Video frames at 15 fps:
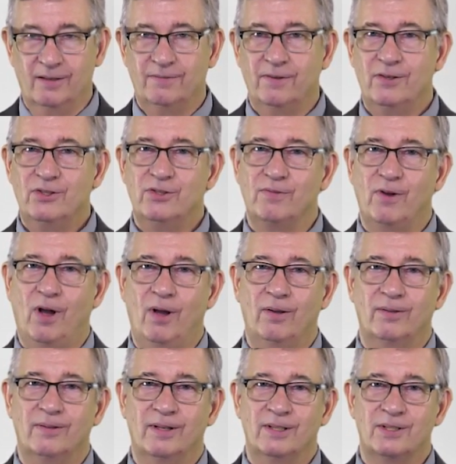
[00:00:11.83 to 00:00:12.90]
First of
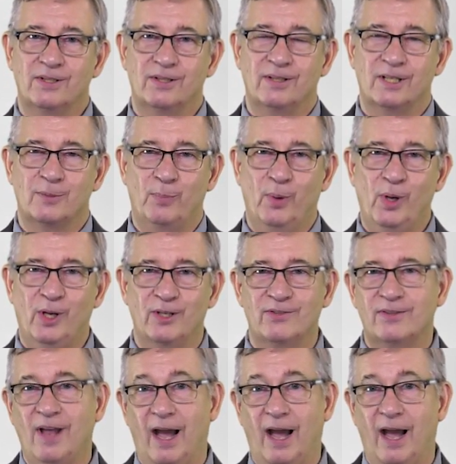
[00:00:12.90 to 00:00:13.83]
all, this, this book is